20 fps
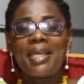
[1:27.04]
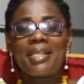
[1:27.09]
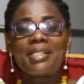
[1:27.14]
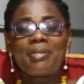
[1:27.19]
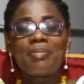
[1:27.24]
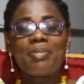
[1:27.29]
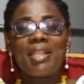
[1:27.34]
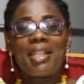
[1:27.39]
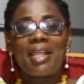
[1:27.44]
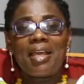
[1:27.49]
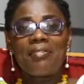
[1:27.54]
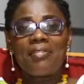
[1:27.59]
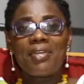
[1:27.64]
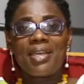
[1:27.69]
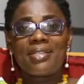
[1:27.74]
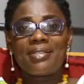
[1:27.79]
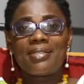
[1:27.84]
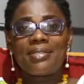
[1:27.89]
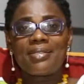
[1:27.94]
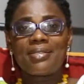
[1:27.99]
It's
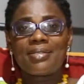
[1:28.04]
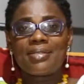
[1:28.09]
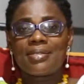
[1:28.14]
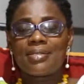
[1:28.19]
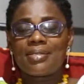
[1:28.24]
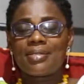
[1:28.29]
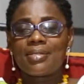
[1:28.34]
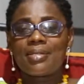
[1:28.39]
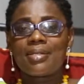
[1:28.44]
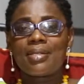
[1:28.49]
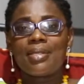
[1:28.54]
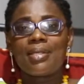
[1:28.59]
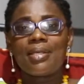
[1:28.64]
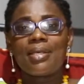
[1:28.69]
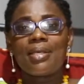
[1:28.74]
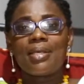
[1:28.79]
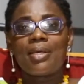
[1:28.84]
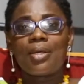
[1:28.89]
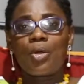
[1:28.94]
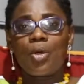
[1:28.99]
Beloved's
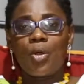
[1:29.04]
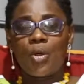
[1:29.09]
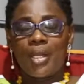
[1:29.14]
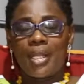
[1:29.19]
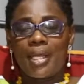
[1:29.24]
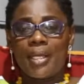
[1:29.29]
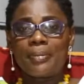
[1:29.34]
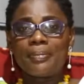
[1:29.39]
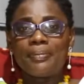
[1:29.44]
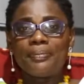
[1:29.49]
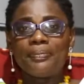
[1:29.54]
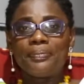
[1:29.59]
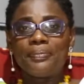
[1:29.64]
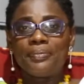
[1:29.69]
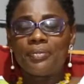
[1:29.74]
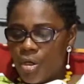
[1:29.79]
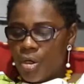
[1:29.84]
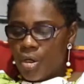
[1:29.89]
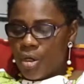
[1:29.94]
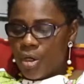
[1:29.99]
Corner.
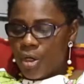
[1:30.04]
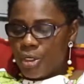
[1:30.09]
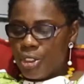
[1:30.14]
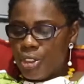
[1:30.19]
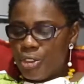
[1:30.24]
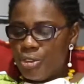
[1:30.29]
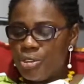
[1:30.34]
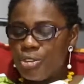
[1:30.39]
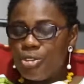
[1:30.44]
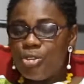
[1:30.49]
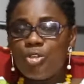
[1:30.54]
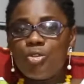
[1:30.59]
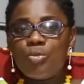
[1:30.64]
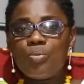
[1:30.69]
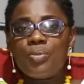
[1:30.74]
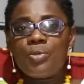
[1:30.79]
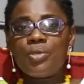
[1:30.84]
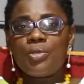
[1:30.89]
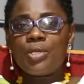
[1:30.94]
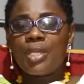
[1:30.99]
On YouTube,
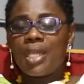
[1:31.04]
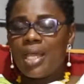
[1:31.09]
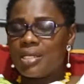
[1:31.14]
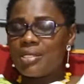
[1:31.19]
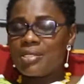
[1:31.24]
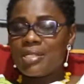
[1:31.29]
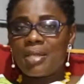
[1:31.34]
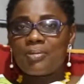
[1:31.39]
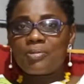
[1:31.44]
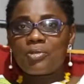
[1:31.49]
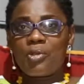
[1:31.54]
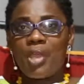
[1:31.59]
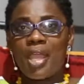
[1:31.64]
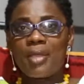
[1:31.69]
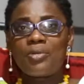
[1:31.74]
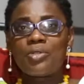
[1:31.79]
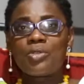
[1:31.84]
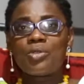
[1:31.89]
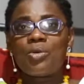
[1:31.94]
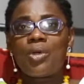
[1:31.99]
you can
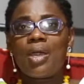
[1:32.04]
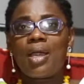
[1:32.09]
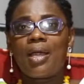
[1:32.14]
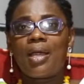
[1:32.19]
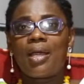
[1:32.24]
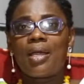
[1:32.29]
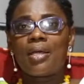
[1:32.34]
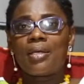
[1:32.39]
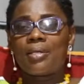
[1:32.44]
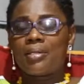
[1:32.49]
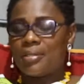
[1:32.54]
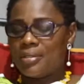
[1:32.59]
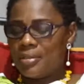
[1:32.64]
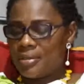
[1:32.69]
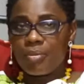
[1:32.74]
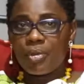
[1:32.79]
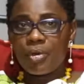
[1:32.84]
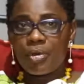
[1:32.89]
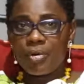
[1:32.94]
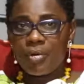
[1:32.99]
subscribe to our
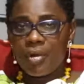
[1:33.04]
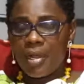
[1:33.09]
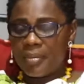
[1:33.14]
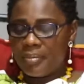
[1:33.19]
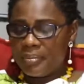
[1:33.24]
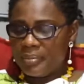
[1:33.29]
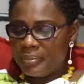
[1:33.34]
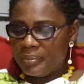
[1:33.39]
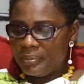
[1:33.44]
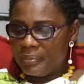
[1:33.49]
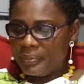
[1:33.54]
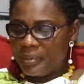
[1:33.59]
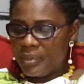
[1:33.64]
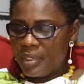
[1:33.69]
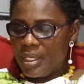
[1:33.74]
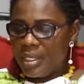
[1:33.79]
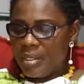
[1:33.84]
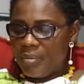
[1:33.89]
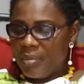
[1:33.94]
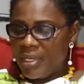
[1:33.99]
program,
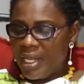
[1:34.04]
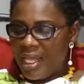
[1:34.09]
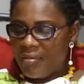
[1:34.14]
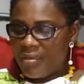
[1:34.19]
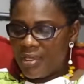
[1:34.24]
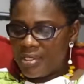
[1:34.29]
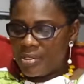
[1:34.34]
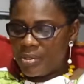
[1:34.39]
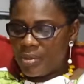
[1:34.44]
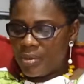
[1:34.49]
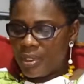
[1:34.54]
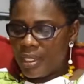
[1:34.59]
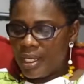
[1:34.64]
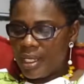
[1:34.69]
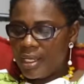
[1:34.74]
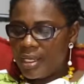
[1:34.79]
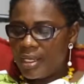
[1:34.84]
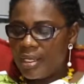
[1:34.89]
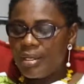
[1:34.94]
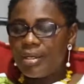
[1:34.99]
Beloved's
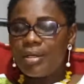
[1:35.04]
Corner.